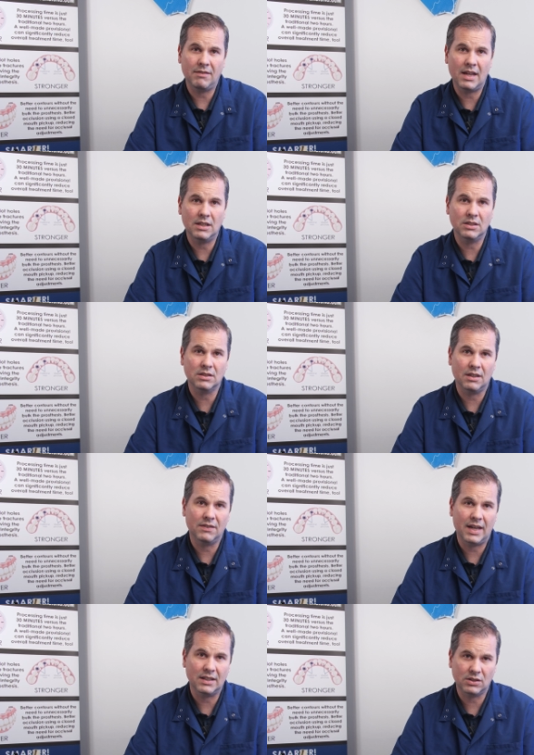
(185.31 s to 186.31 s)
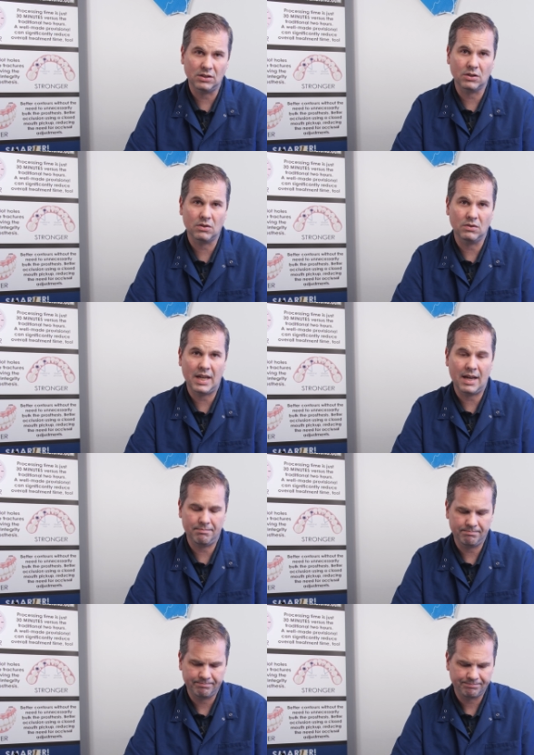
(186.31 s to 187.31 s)
advantages of that silicone dam.
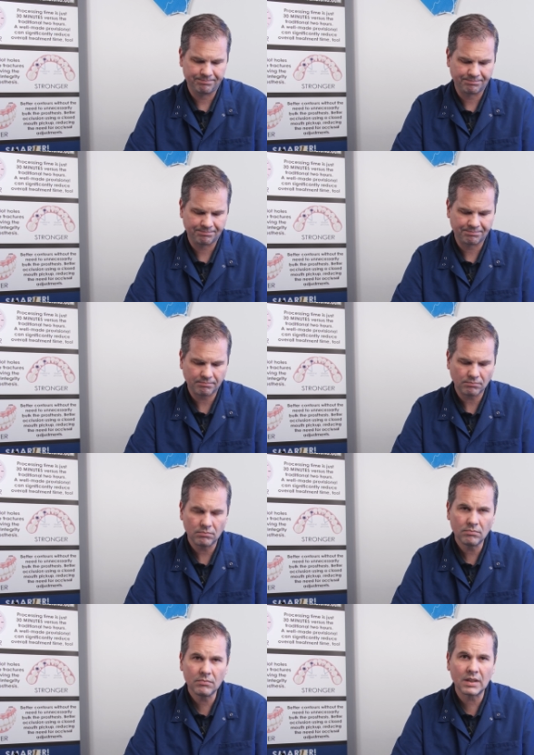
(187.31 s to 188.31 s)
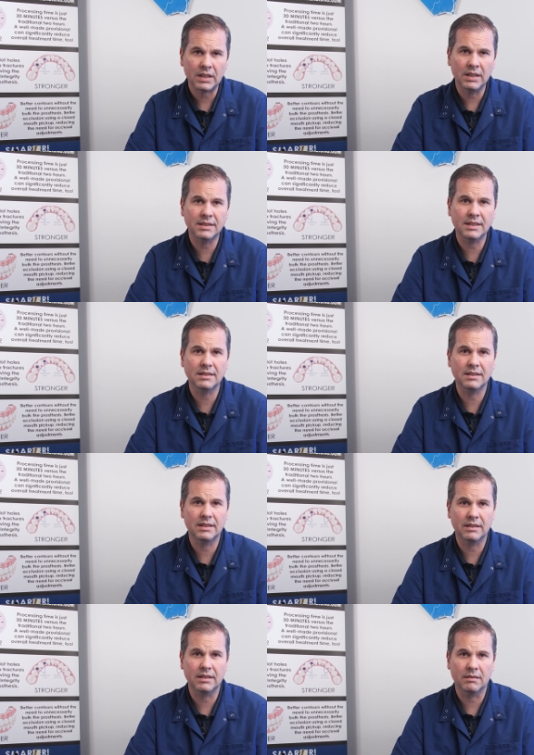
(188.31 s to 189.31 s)
It
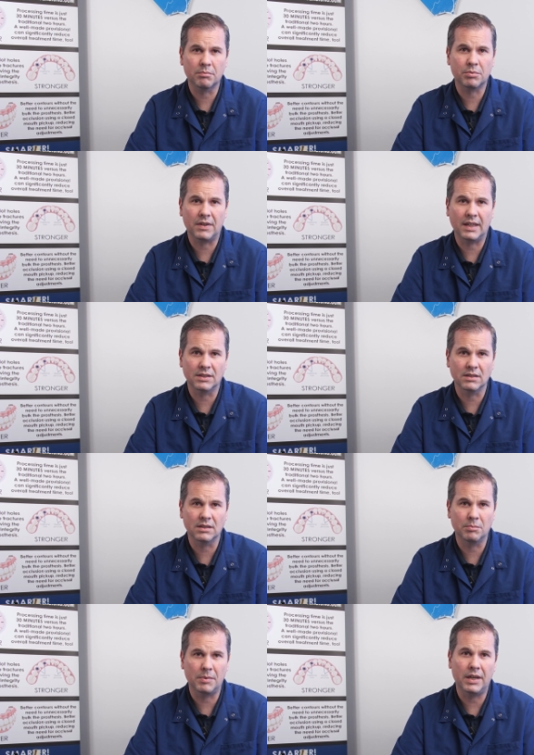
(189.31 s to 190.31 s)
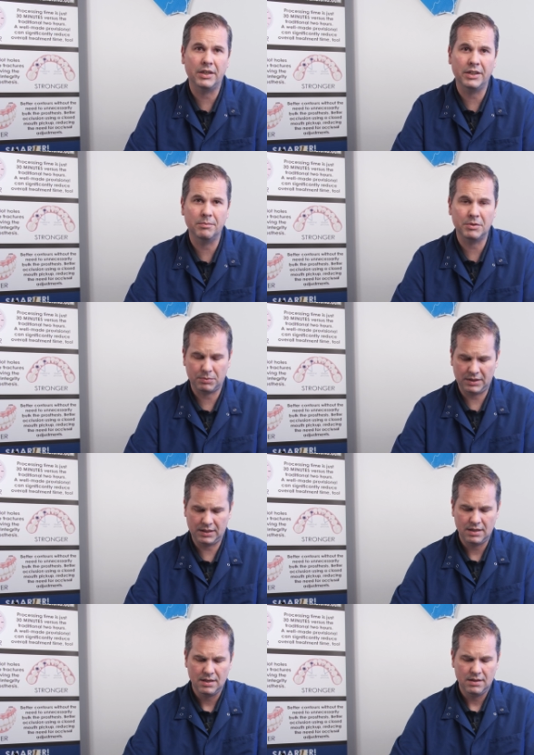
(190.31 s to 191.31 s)
provides a little barrier between
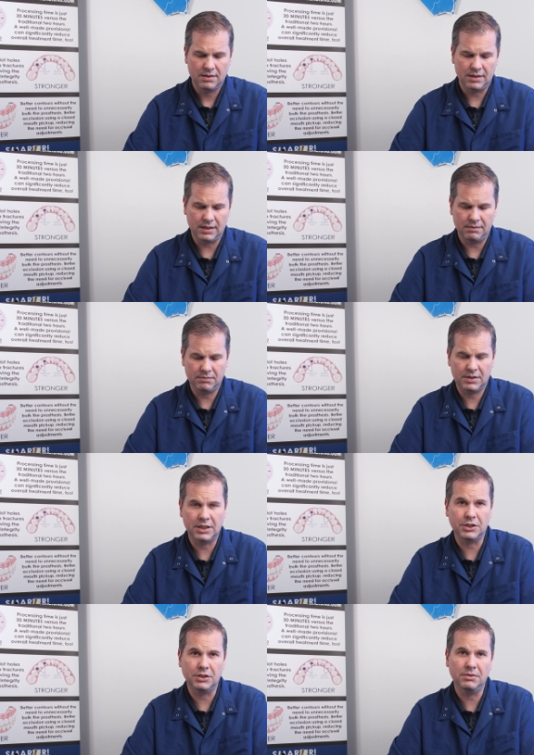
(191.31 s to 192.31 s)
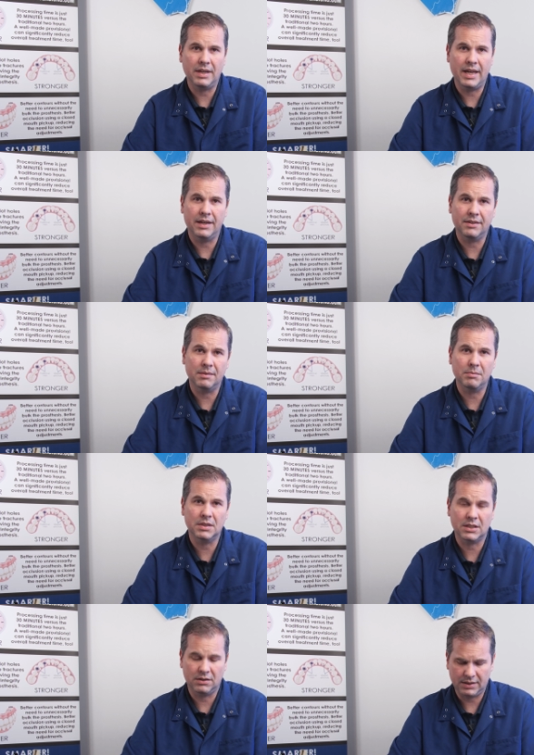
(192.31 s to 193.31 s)
the tissue and the
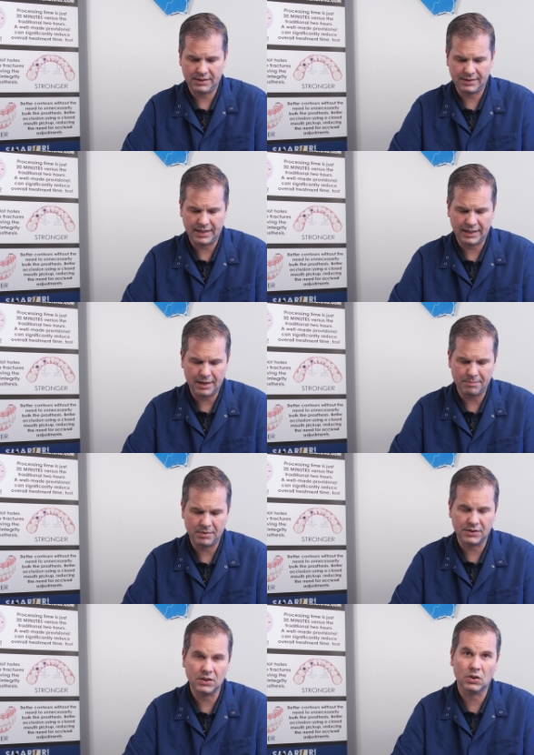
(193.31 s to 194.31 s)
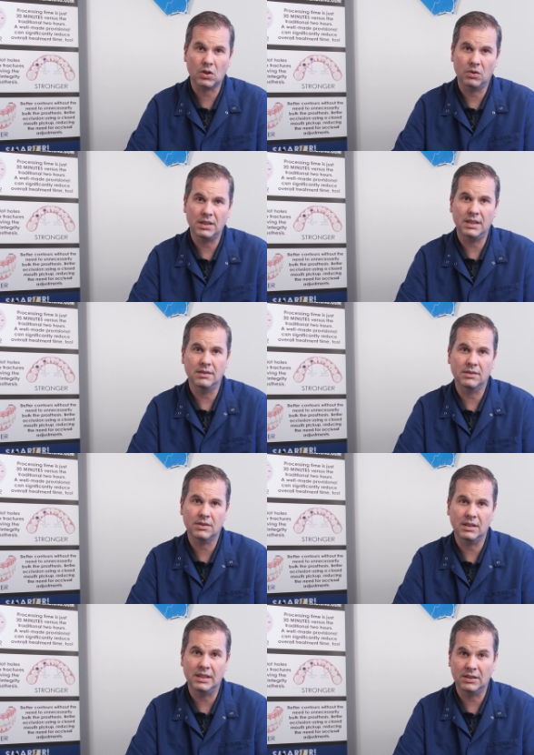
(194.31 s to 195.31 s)
material that's setting up, and silicone is an